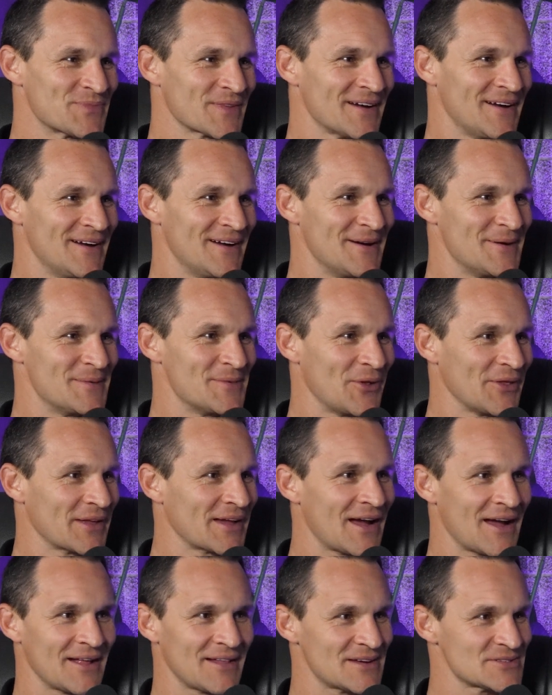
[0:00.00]
Only
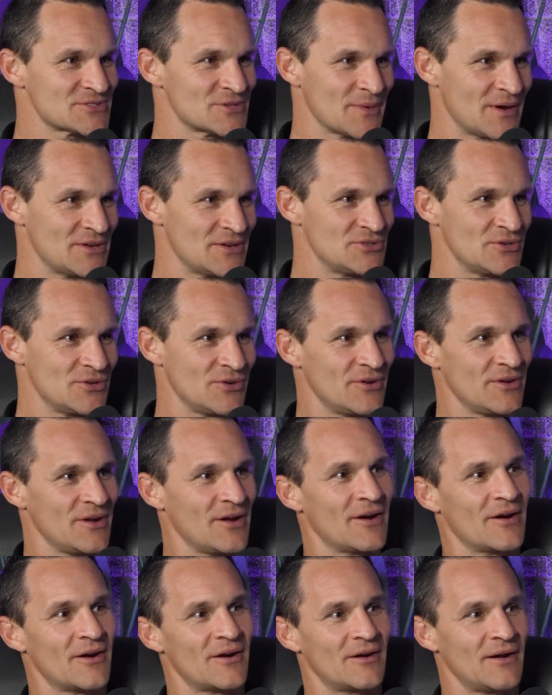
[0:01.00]
guy I lost to my junior
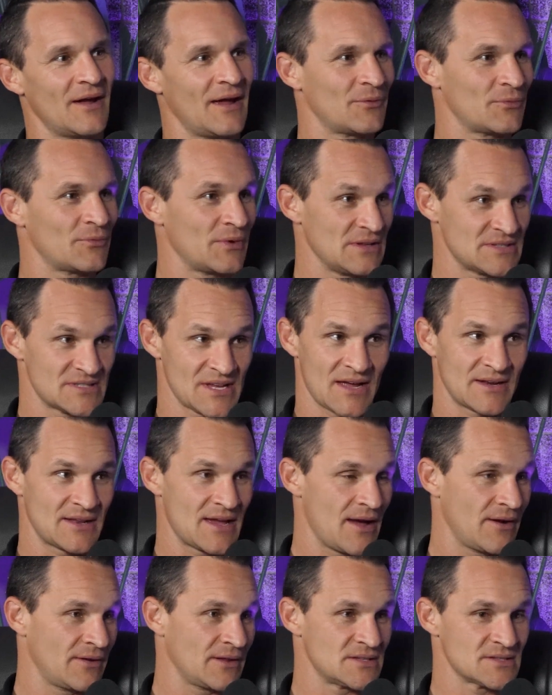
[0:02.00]
year, and we sat
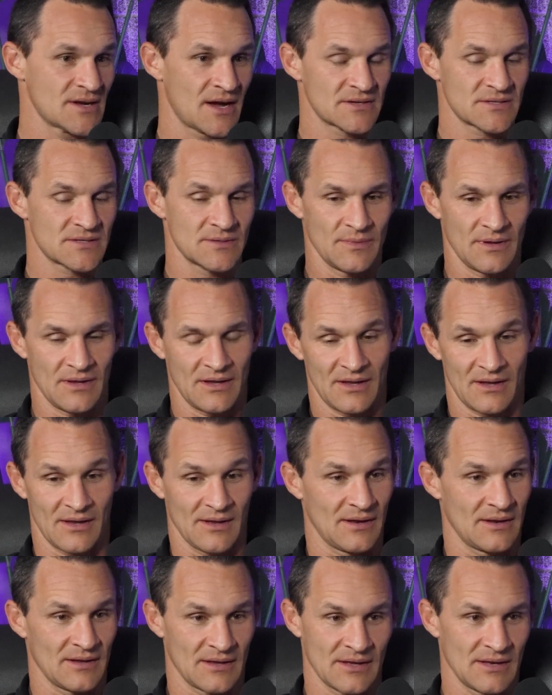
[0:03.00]
down, he talked to me,
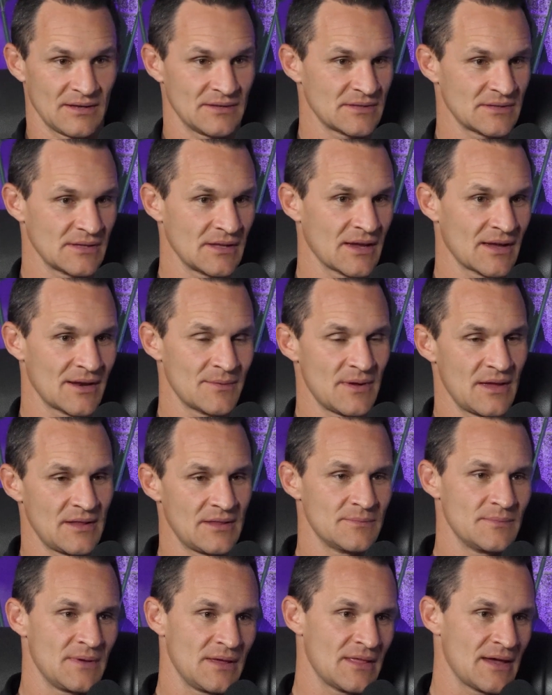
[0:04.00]
and again, he kind of
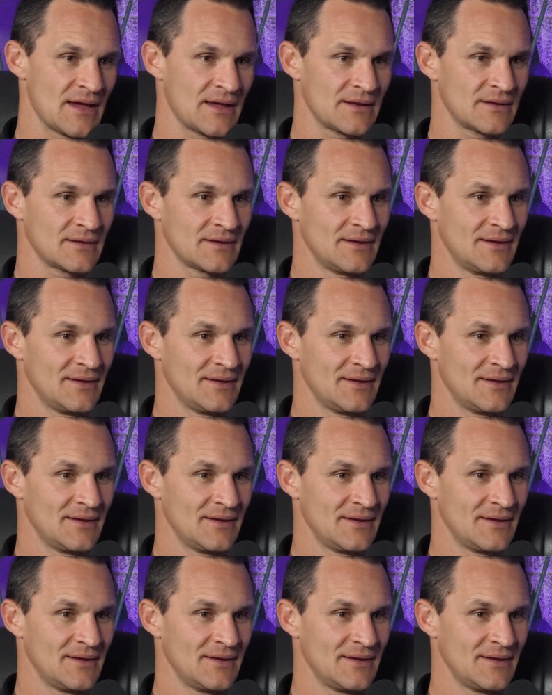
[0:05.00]
made me that,